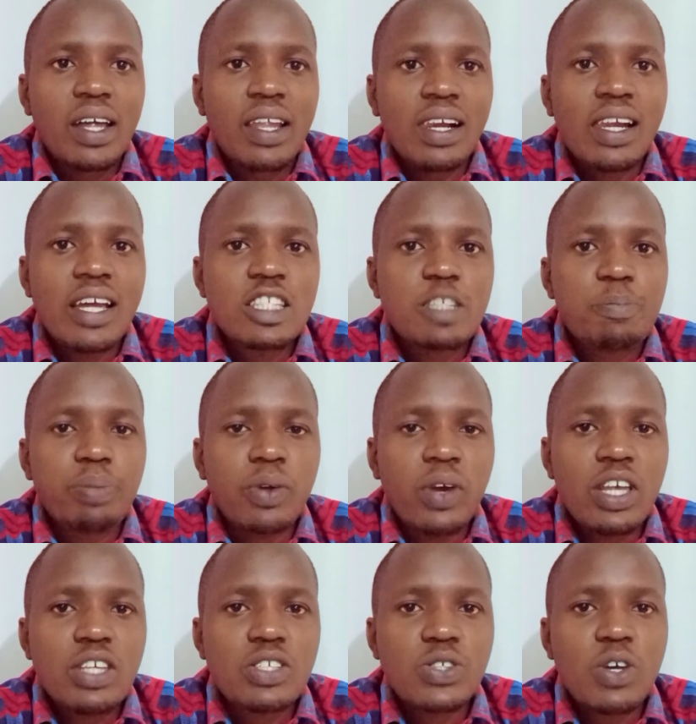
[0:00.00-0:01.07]
Let's
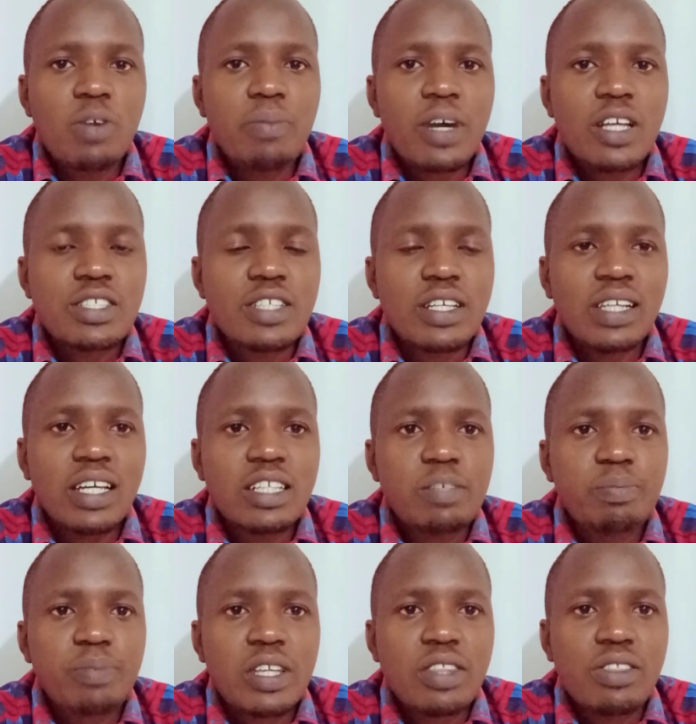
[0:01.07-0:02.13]
pray so much. Let's
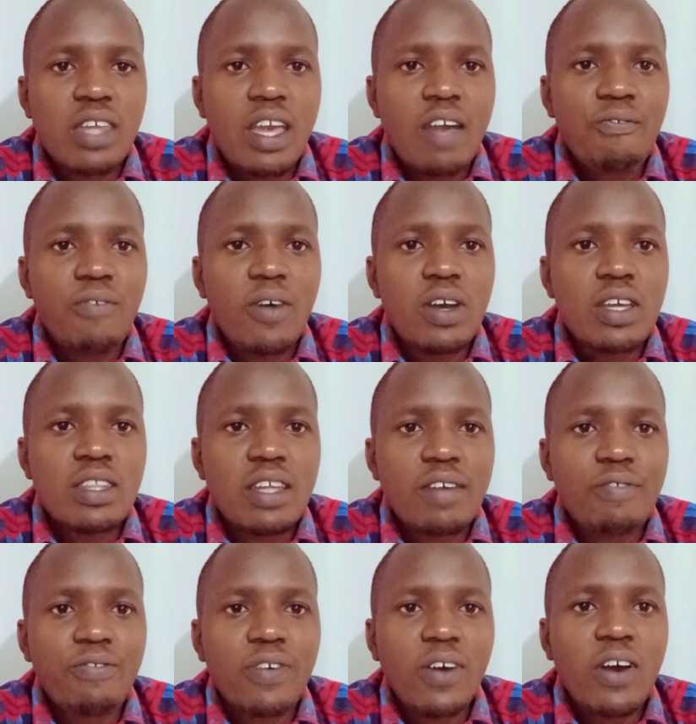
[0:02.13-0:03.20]
be therefore in
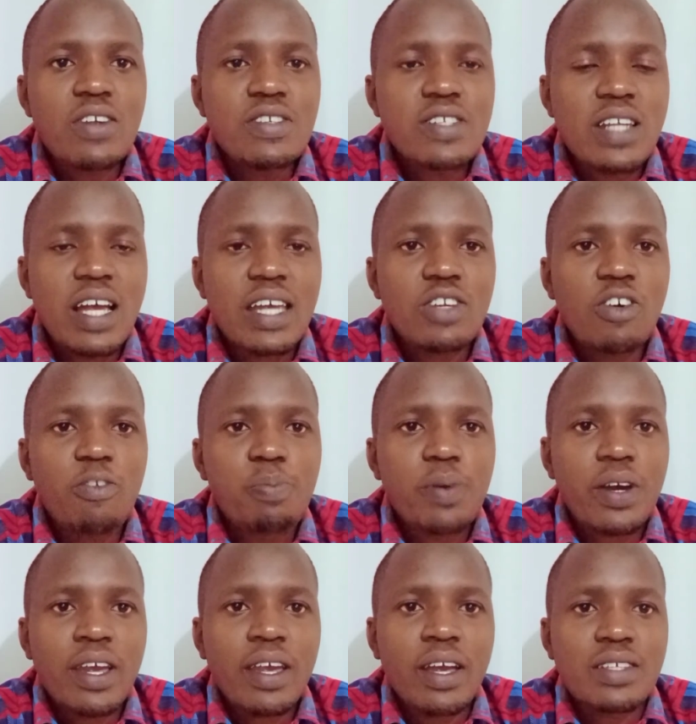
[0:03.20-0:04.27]
the front line of
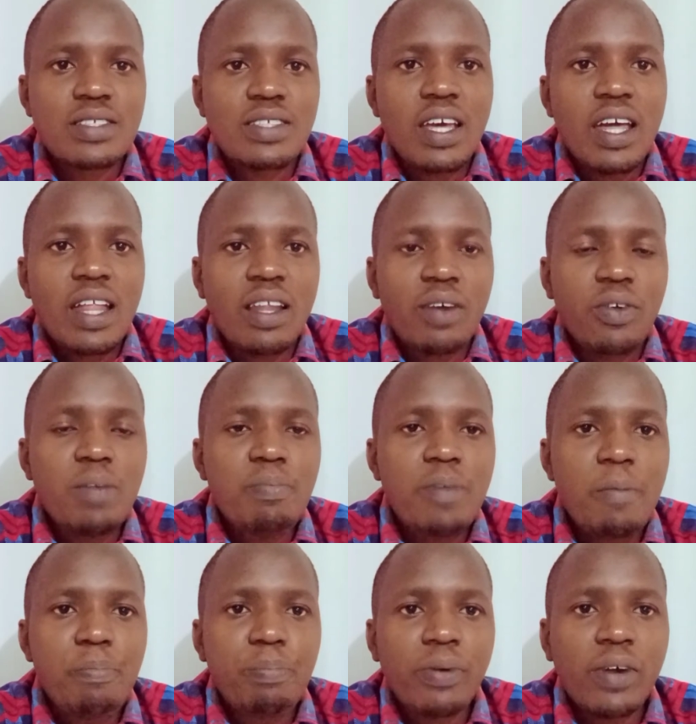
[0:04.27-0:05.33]
prayers that we
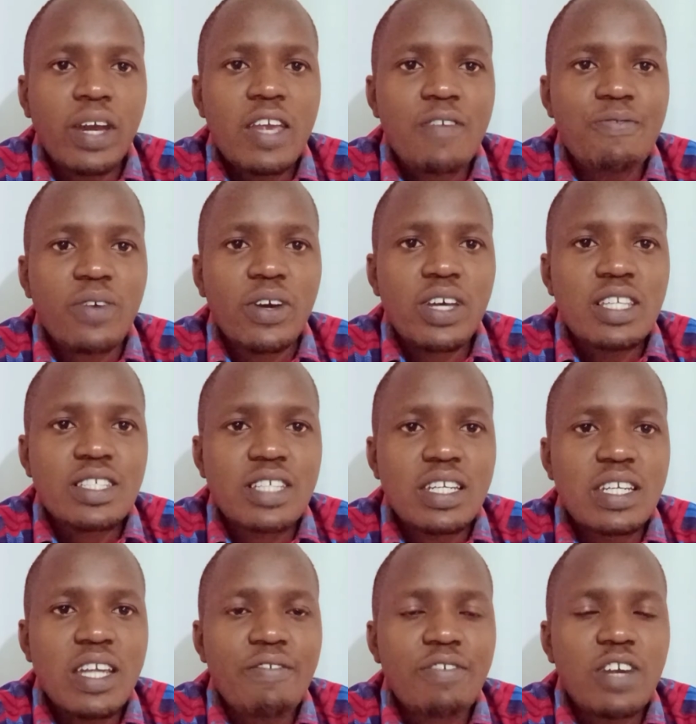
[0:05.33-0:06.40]
may pray for each
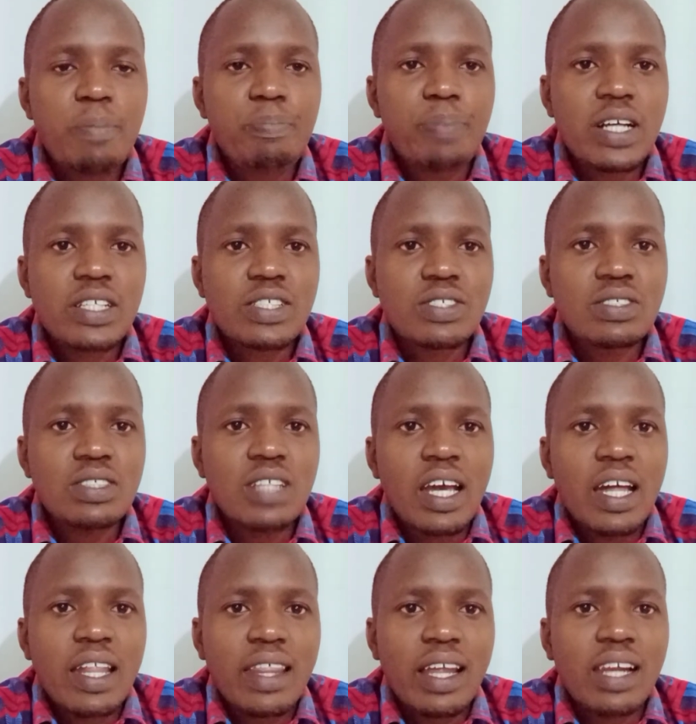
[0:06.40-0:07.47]
and every person,
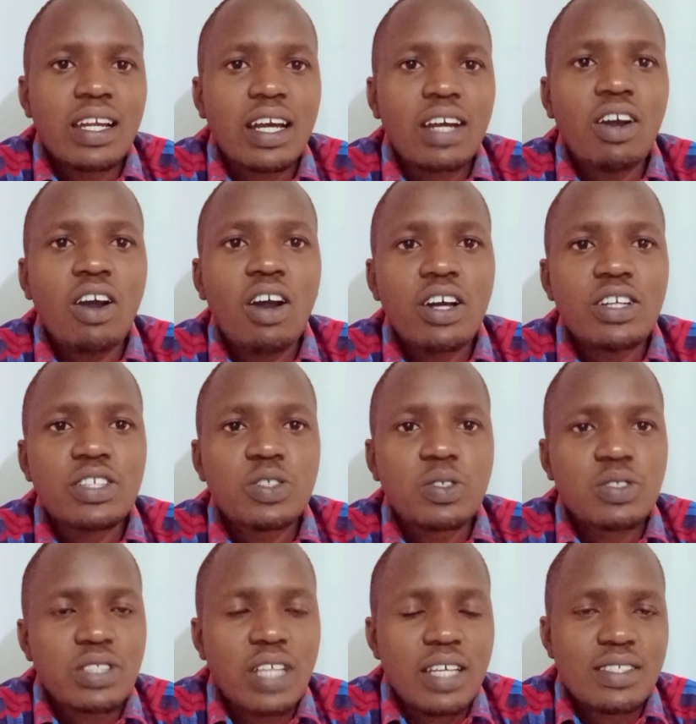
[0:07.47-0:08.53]
that God to
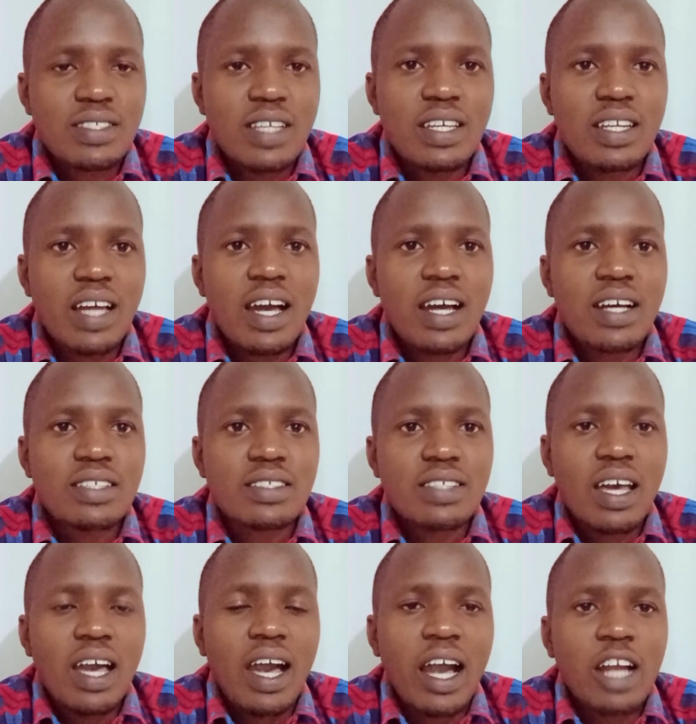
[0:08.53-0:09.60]
sustain us
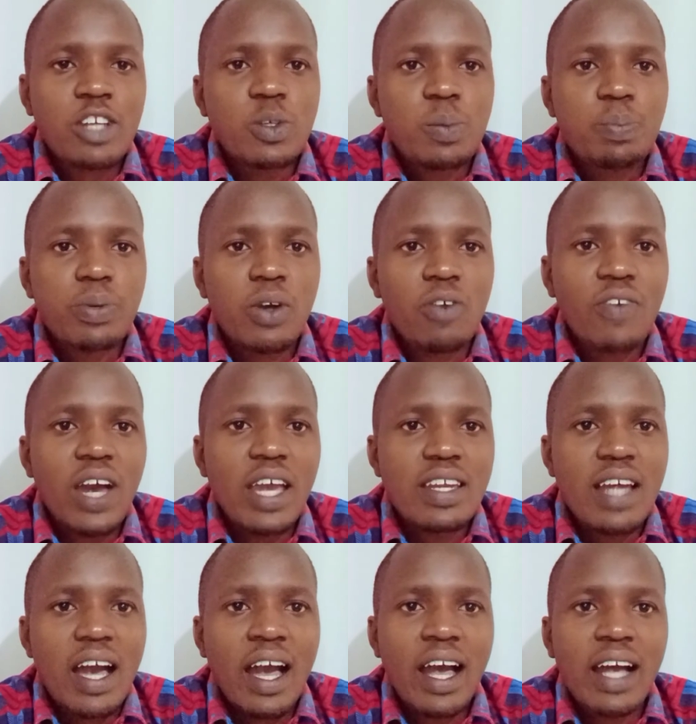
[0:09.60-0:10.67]
and to
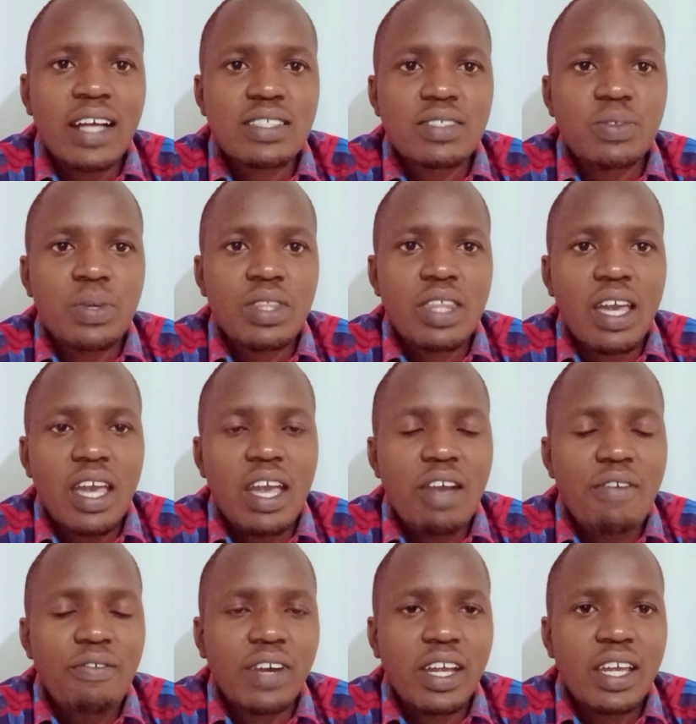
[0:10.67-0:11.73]
provide us with
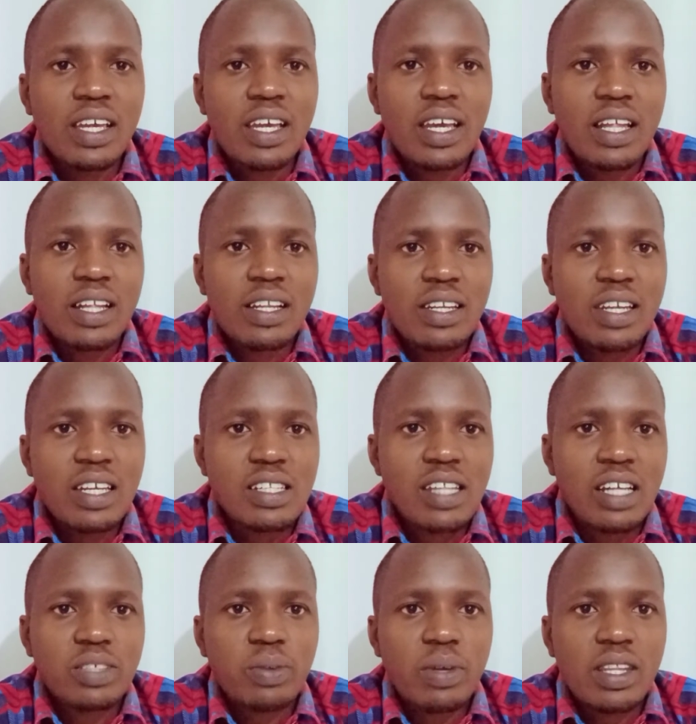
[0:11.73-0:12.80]
every need
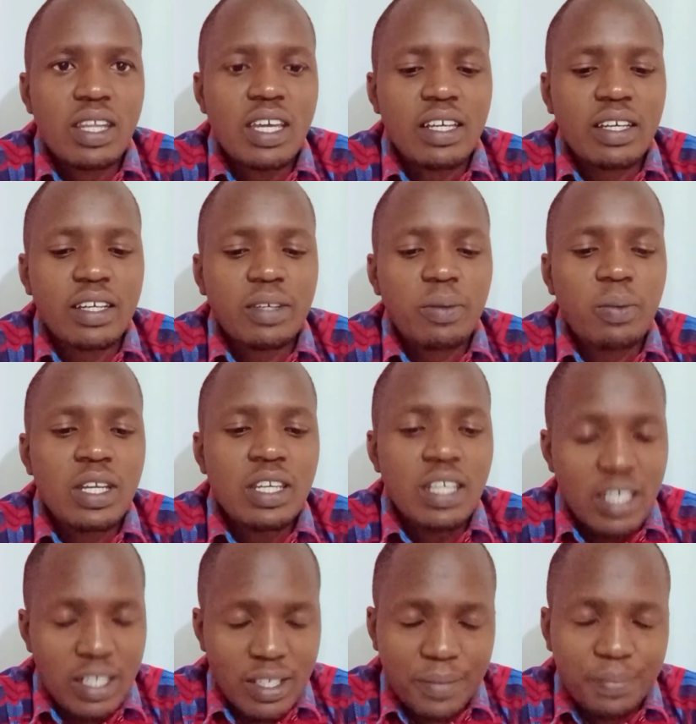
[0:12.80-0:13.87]
that we think we
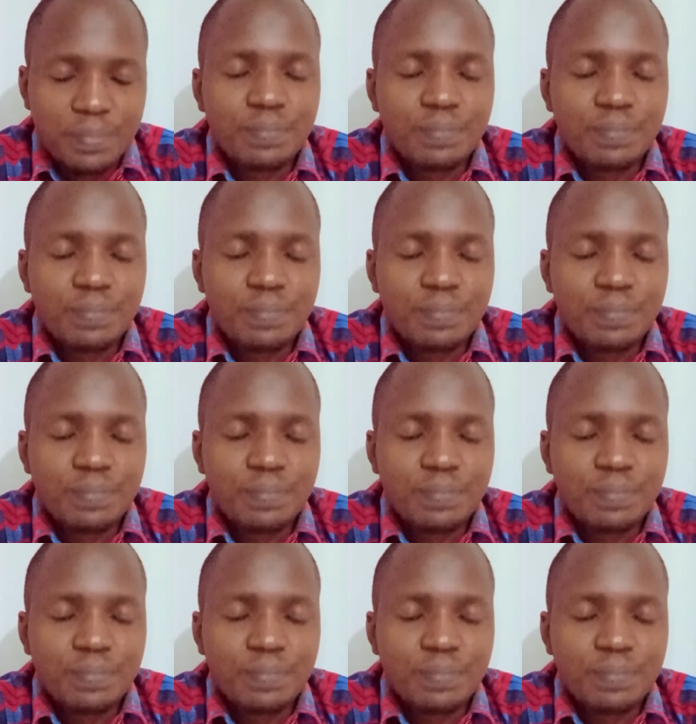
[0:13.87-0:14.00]
need.